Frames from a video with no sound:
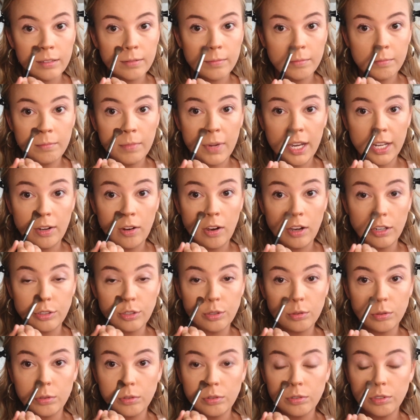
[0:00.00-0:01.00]
my
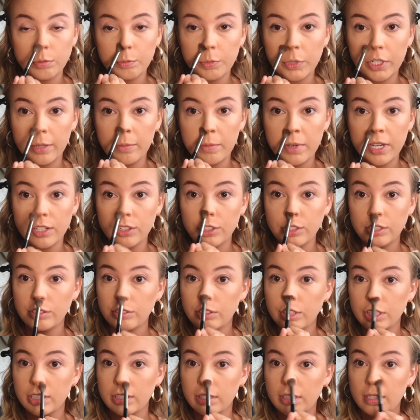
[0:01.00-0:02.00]
nostrils, pretty much
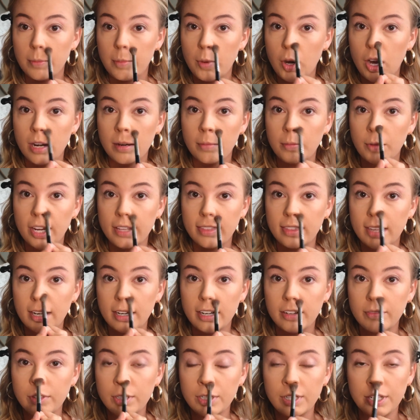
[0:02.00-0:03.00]
just the bottom right there
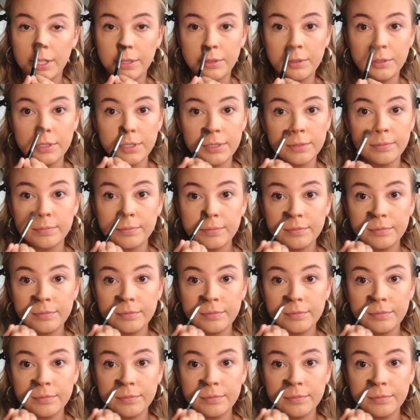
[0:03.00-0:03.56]
of the nose.